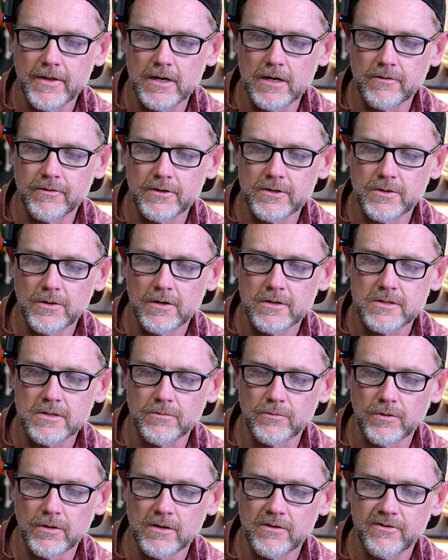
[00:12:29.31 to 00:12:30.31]
And if you're doing
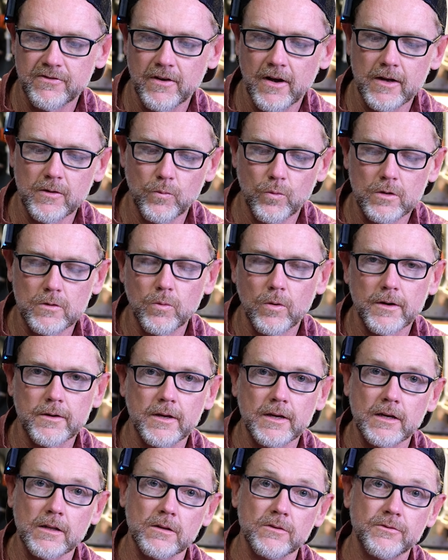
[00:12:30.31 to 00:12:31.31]
some really fine
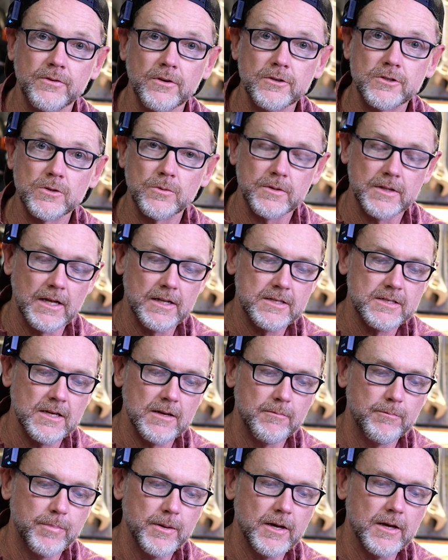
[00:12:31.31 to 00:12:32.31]
woodworking in the future with that
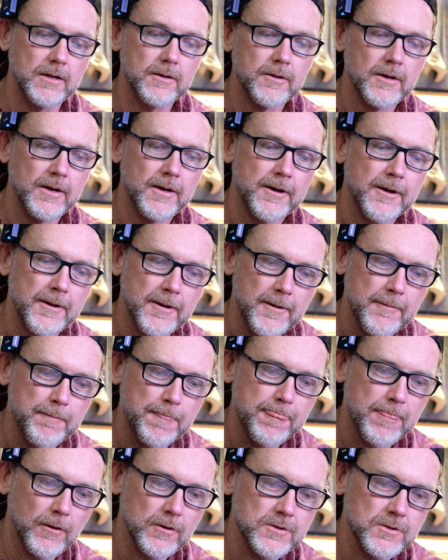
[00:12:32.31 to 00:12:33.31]
same bit,
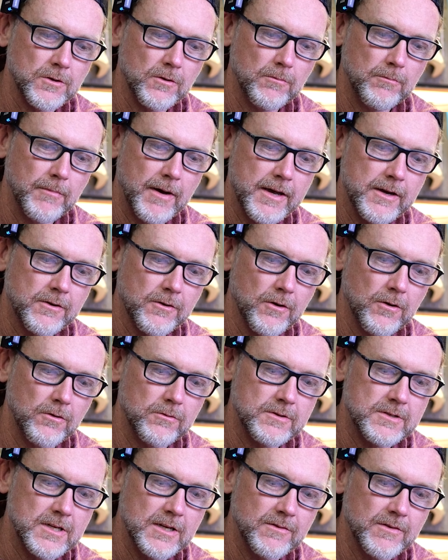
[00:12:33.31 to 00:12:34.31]
those little micro
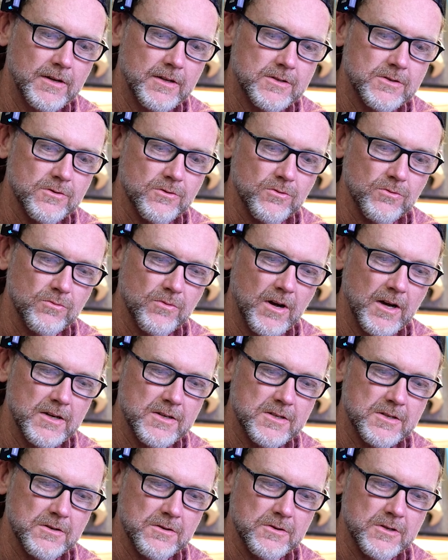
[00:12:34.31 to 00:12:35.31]
divots or
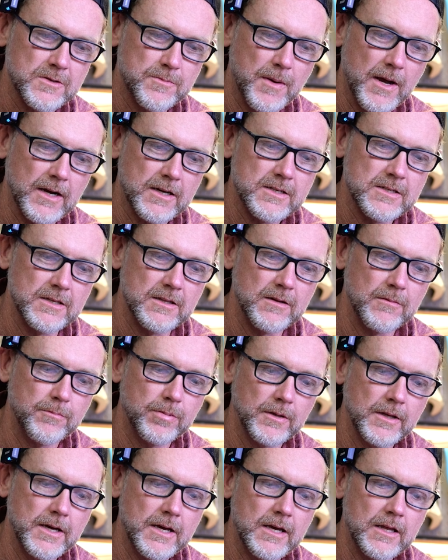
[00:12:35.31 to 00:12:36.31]
rust or specks in the
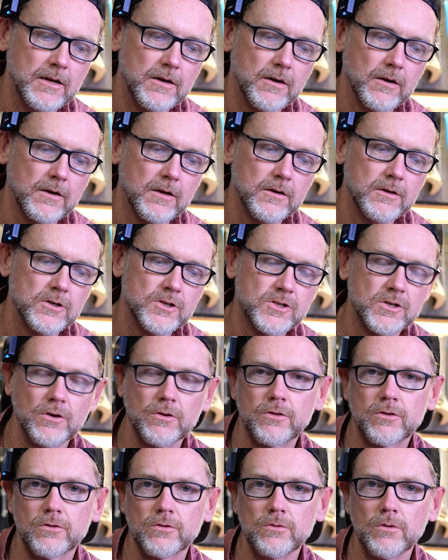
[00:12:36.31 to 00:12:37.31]
blade are going to
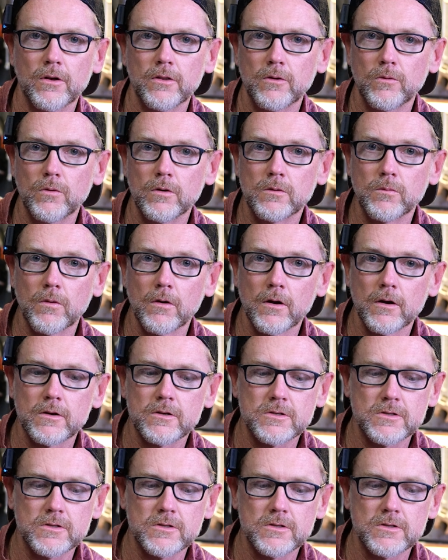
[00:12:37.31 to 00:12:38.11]
show through on the woodwork.